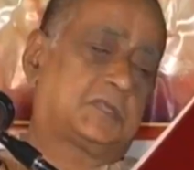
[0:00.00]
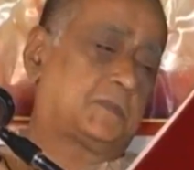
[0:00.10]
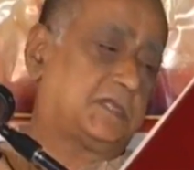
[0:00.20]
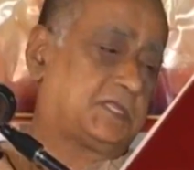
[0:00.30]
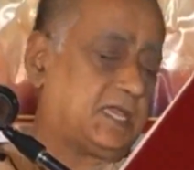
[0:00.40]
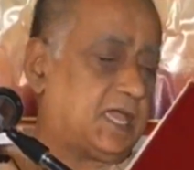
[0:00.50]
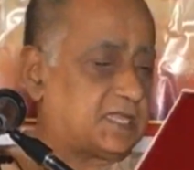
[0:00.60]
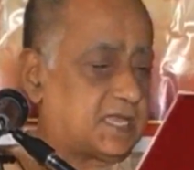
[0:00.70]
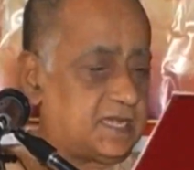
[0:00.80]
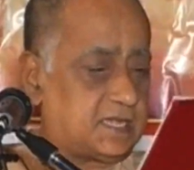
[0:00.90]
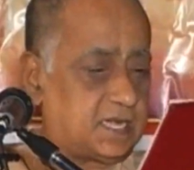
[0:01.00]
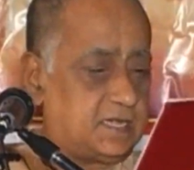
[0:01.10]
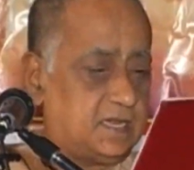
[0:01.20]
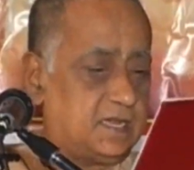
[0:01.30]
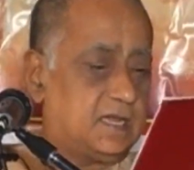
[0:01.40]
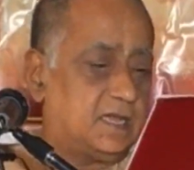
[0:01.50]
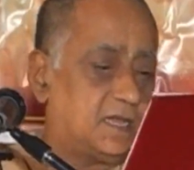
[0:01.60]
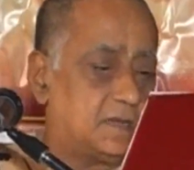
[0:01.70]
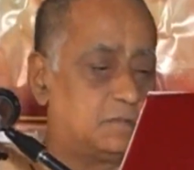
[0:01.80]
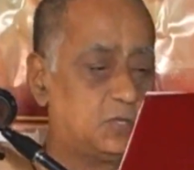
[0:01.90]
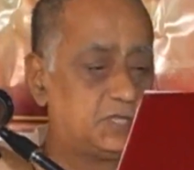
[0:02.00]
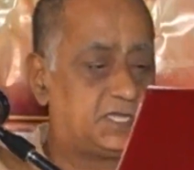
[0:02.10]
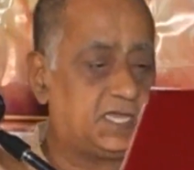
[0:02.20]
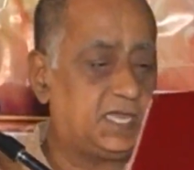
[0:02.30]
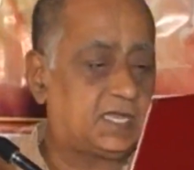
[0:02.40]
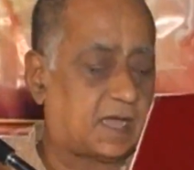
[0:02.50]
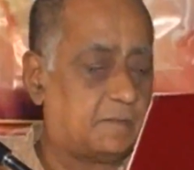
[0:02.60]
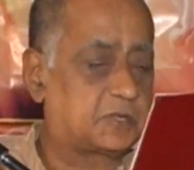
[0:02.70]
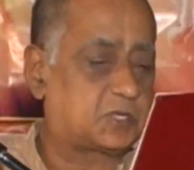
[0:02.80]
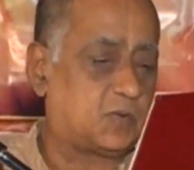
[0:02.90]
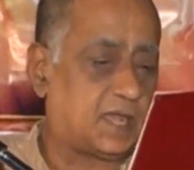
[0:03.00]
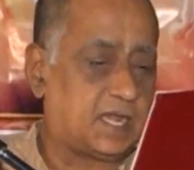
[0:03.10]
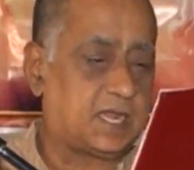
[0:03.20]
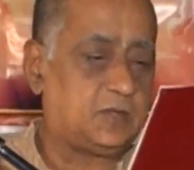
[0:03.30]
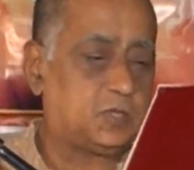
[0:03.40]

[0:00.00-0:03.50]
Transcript: smriti has ended, buddhi comes to an end.